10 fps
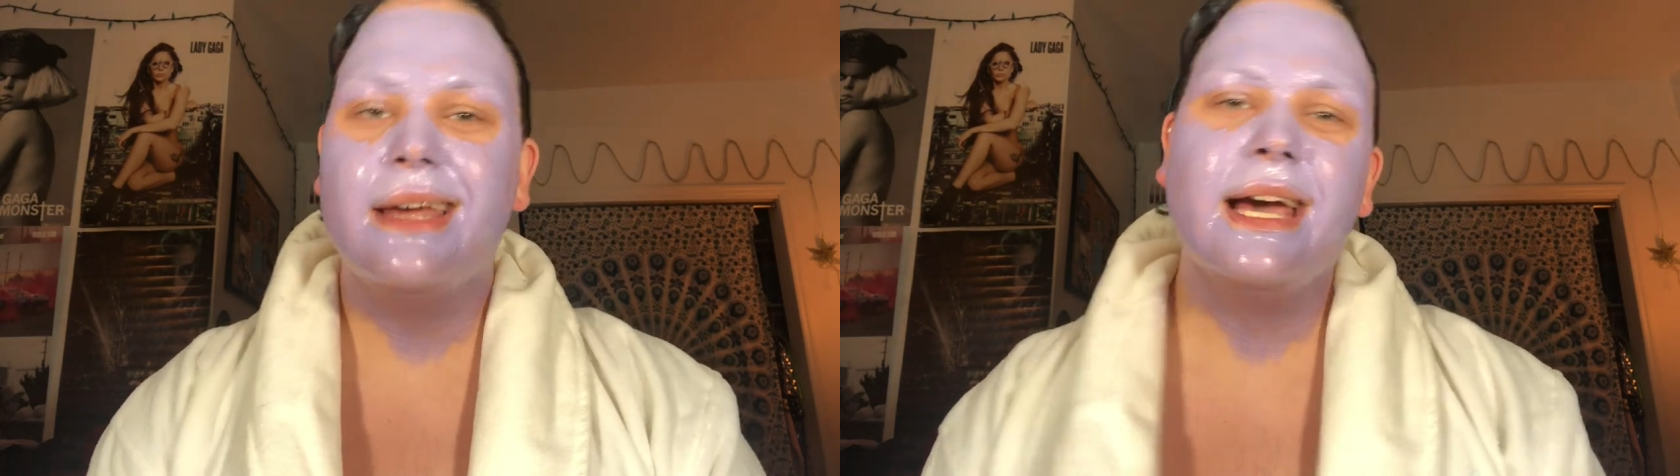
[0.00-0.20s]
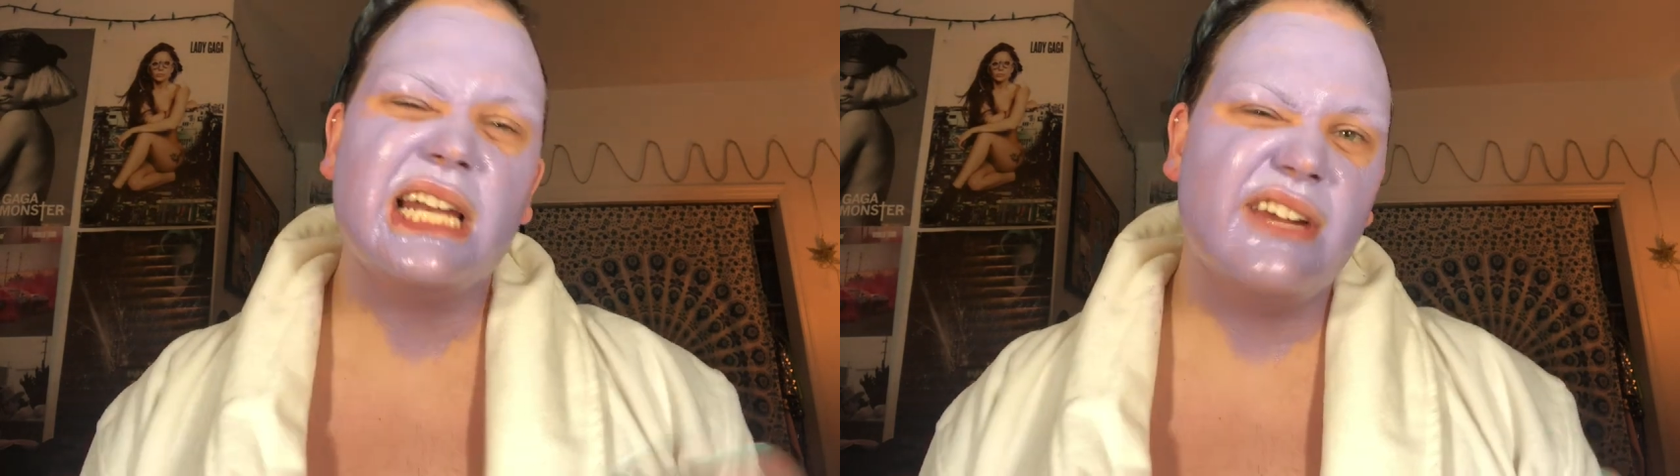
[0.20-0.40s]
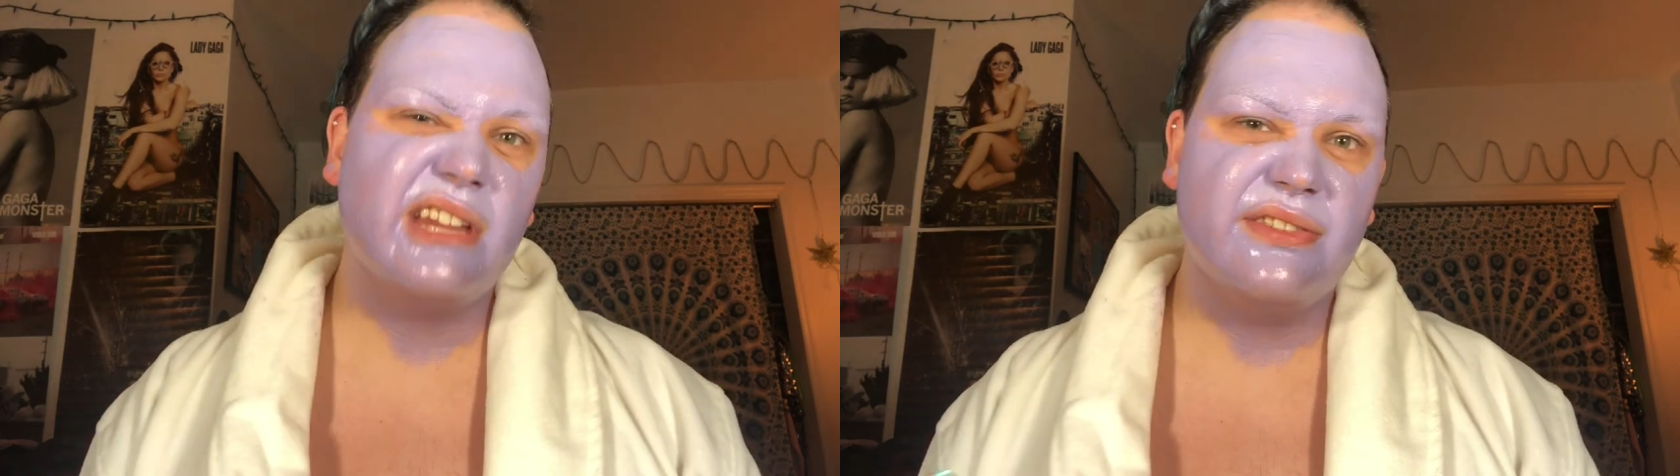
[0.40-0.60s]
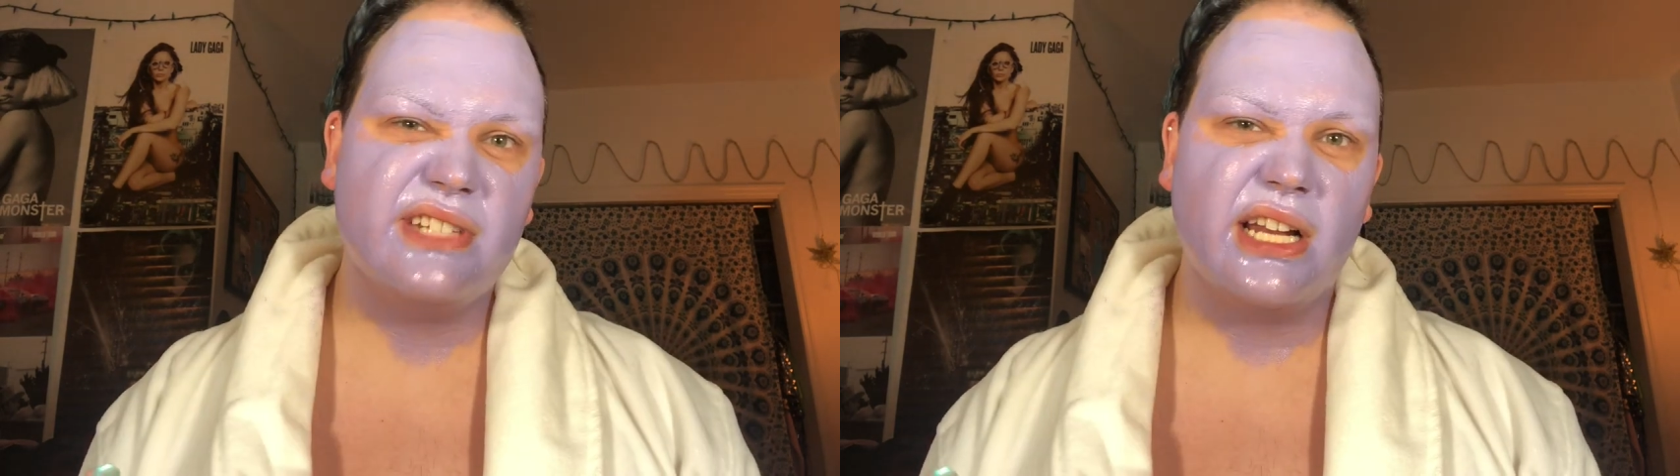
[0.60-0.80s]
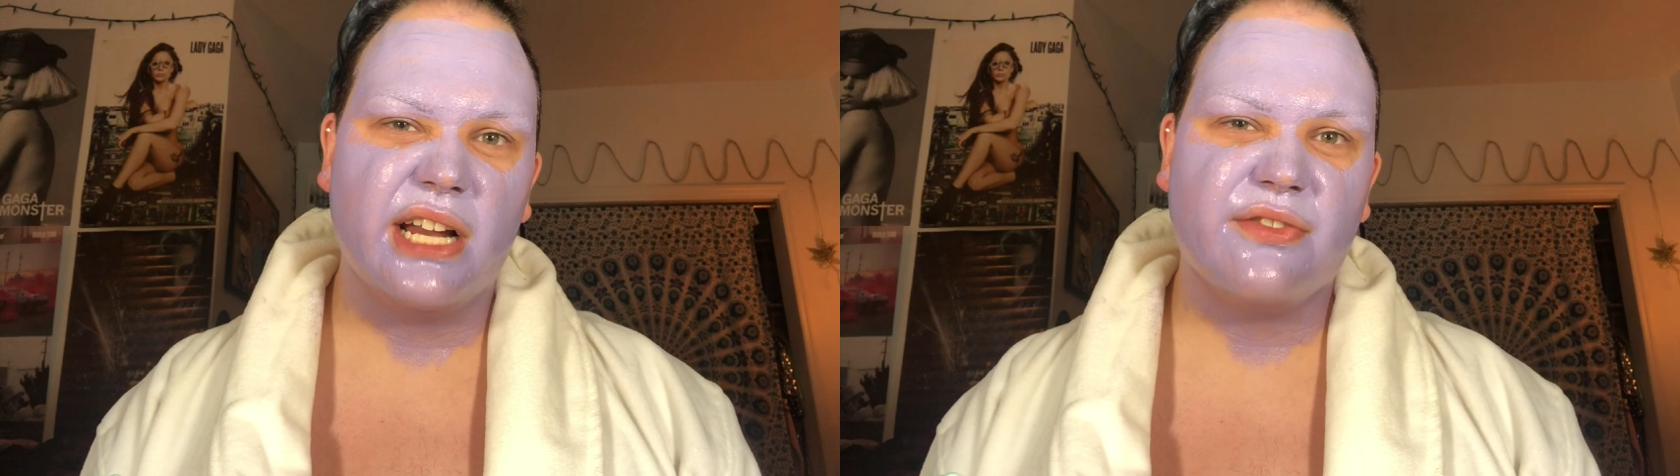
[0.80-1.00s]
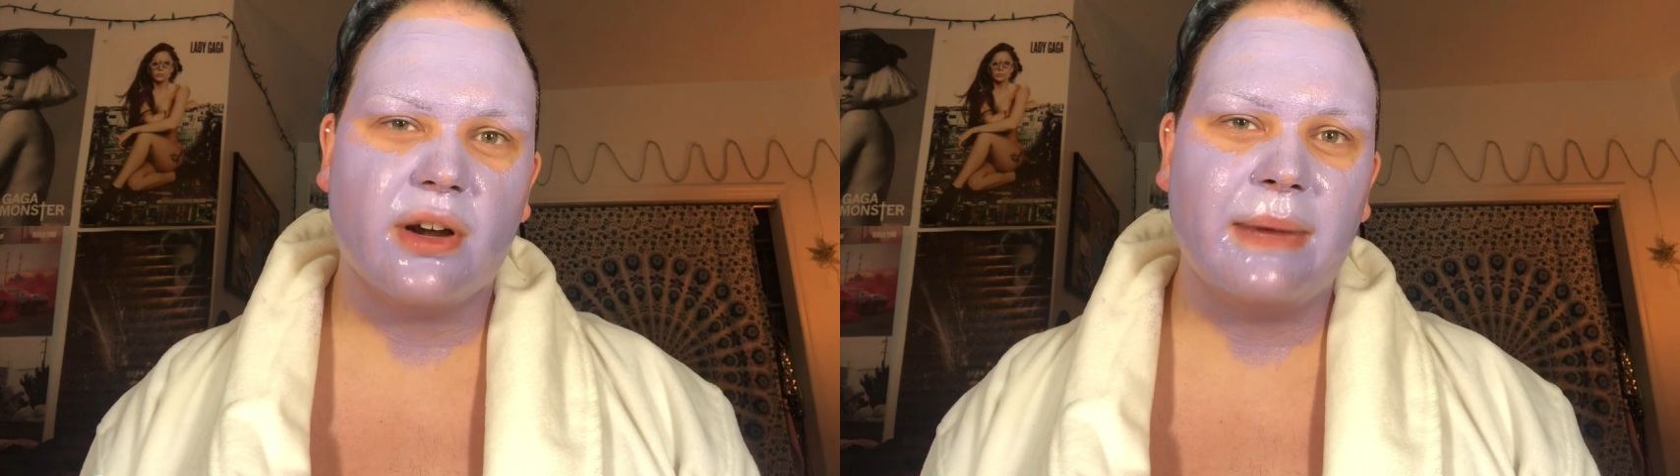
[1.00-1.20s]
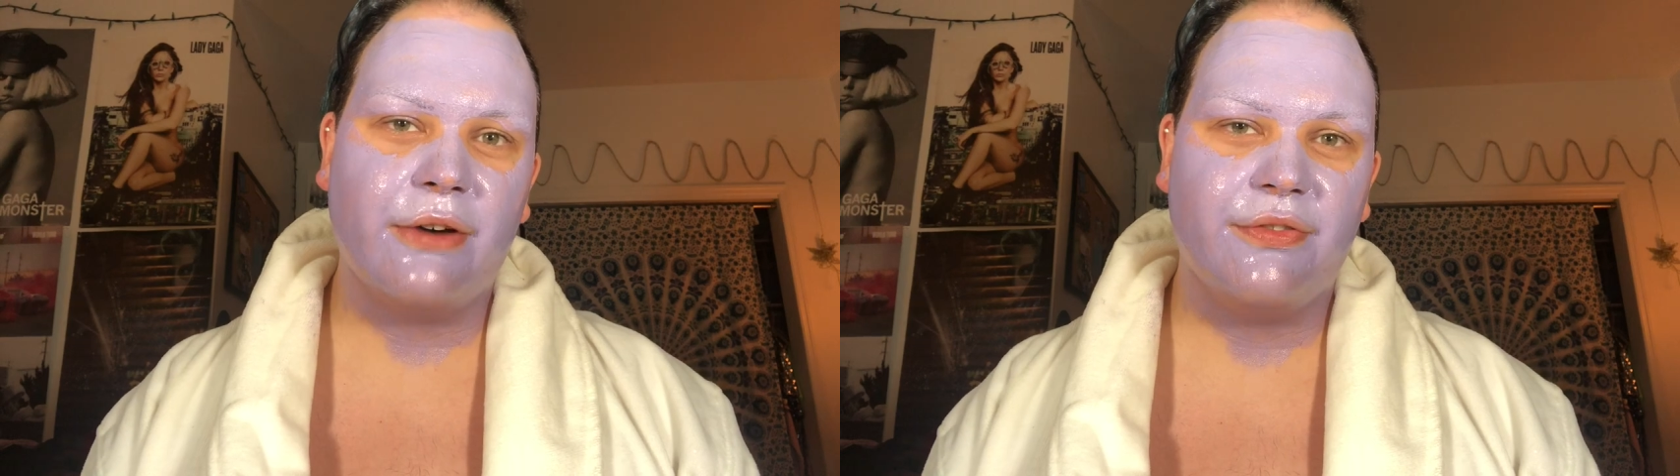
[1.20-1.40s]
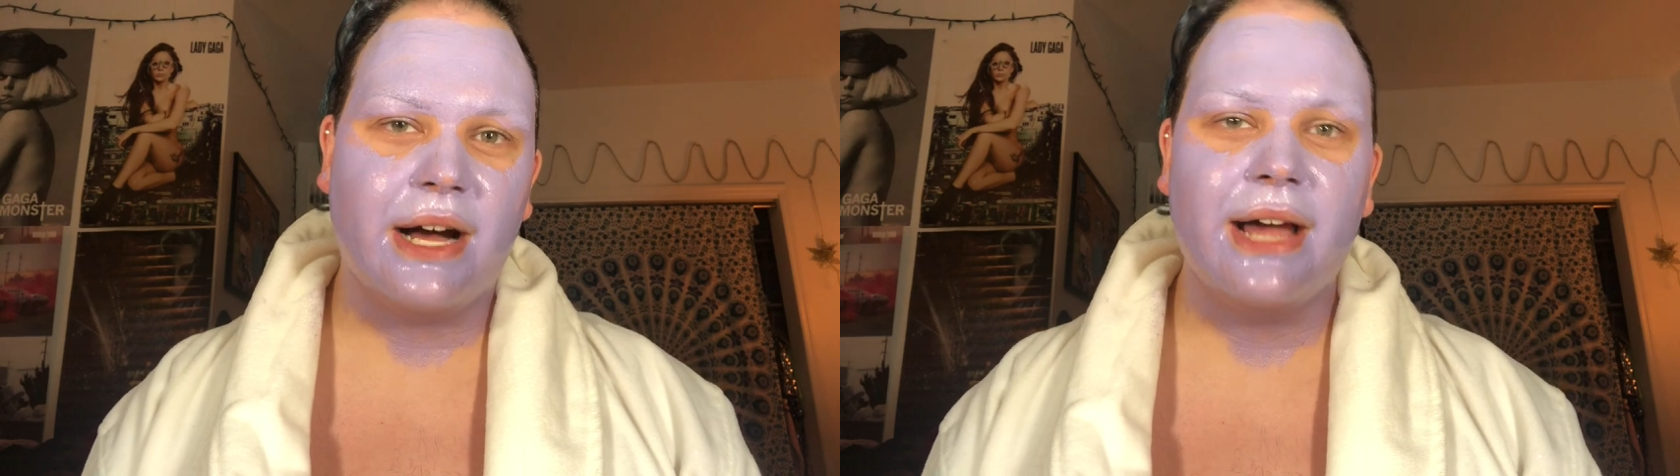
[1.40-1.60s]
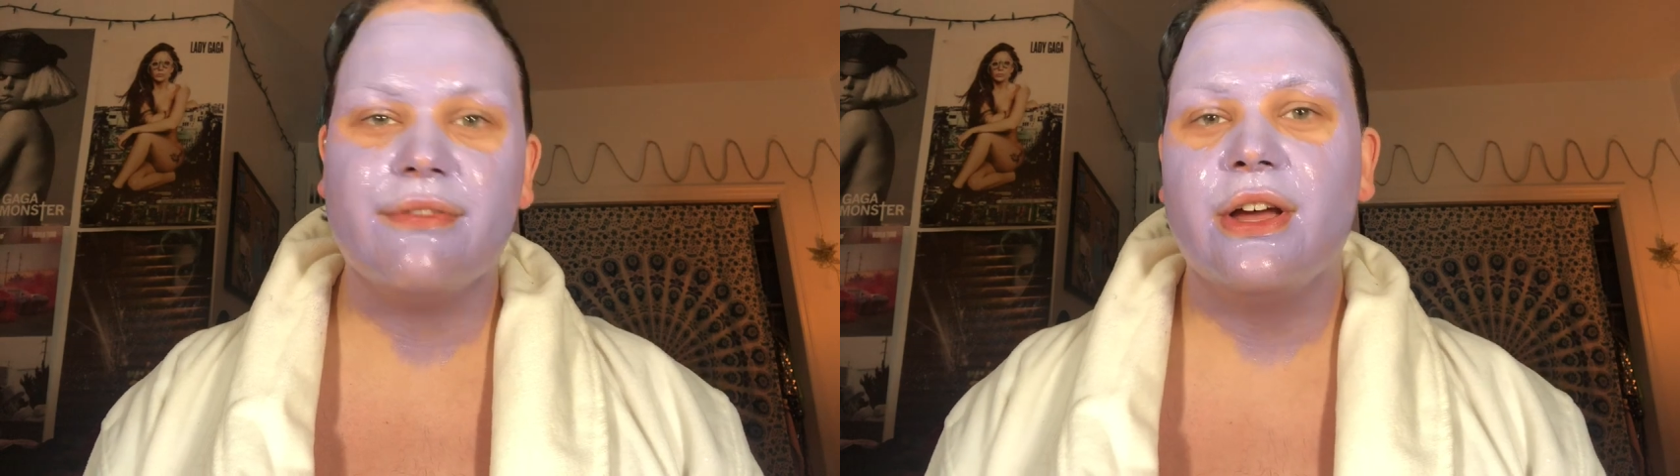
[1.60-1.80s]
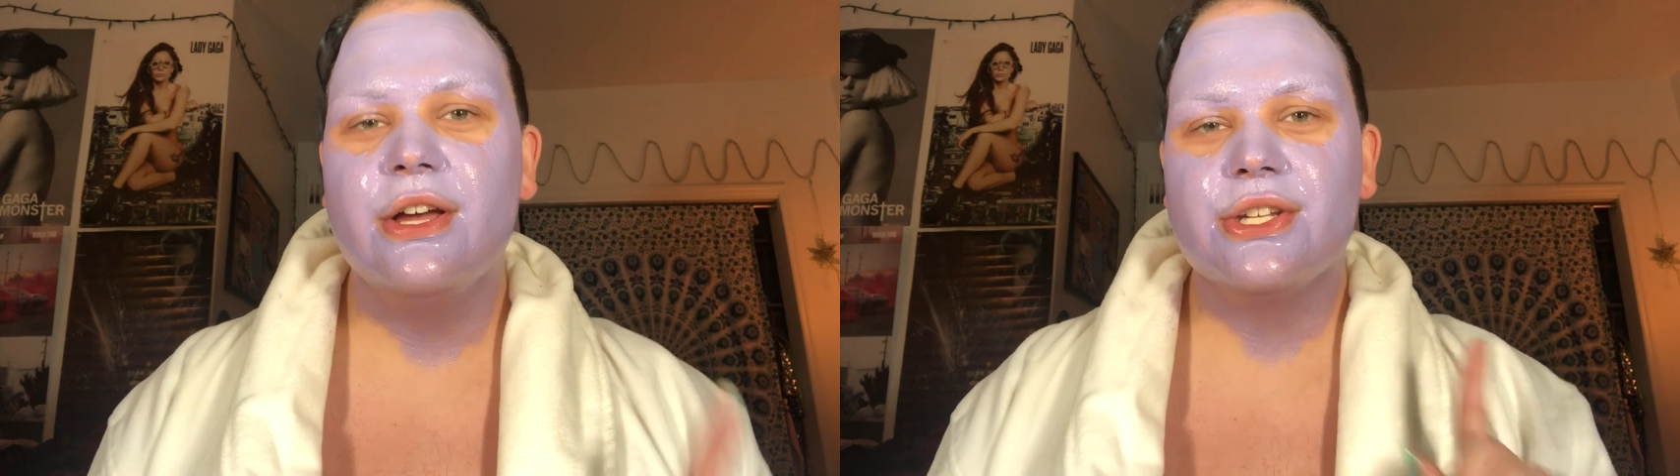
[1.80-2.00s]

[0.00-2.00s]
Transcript: and I've left it on for about five.